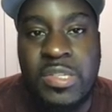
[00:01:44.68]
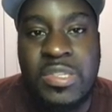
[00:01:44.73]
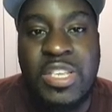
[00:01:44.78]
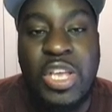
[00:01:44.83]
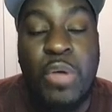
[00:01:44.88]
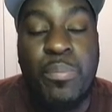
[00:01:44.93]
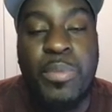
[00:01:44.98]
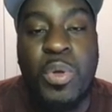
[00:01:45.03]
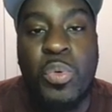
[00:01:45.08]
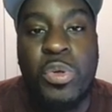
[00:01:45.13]
tell
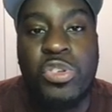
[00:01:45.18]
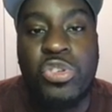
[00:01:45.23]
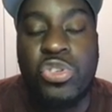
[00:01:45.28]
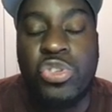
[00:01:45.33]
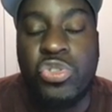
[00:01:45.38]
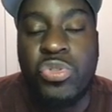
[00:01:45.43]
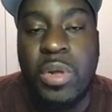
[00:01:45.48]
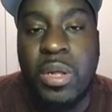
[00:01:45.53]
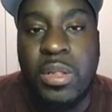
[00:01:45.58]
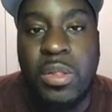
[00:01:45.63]
me what you're
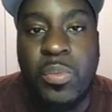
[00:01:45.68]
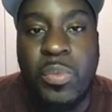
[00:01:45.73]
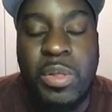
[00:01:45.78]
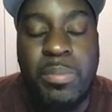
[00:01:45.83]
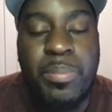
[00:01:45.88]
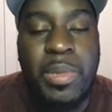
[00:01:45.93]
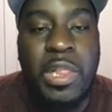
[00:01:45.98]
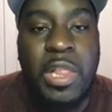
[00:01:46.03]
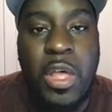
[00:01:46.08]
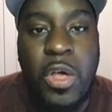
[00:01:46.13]
struggling with
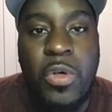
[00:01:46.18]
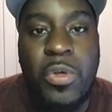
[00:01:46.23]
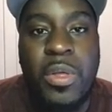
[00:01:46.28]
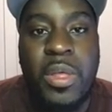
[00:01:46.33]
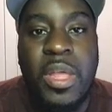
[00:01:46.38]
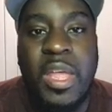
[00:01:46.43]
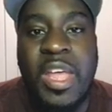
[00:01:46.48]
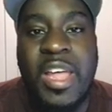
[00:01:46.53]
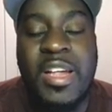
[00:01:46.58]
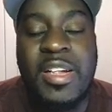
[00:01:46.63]
below
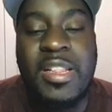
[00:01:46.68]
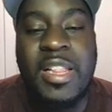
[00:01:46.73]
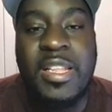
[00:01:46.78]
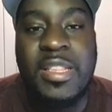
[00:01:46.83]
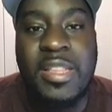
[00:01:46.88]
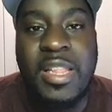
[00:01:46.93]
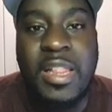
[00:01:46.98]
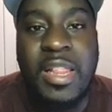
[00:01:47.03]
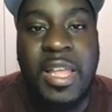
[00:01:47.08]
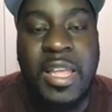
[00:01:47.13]
and click
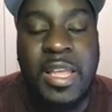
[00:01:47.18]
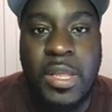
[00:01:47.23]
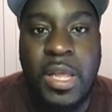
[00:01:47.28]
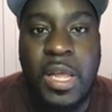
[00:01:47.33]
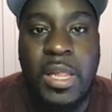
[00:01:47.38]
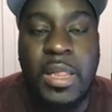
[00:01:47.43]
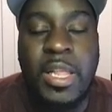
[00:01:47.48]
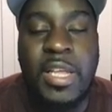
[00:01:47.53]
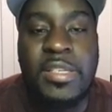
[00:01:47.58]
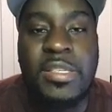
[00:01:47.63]
the link
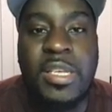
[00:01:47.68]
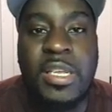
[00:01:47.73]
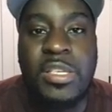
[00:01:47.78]
and let's get